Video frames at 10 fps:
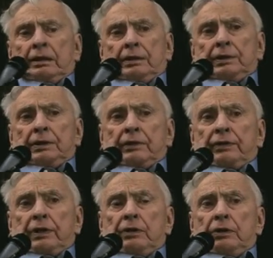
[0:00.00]
which is a
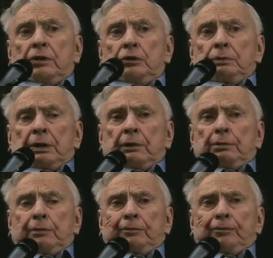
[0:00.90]
very good
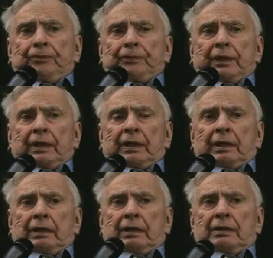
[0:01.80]
newspaper,
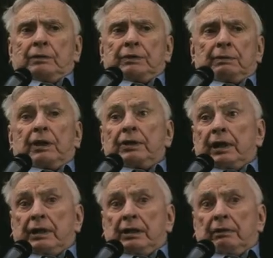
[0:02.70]
and it was about
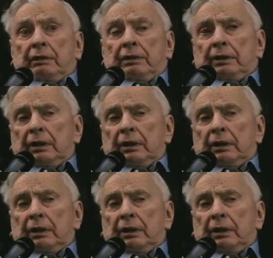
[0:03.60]
9/11.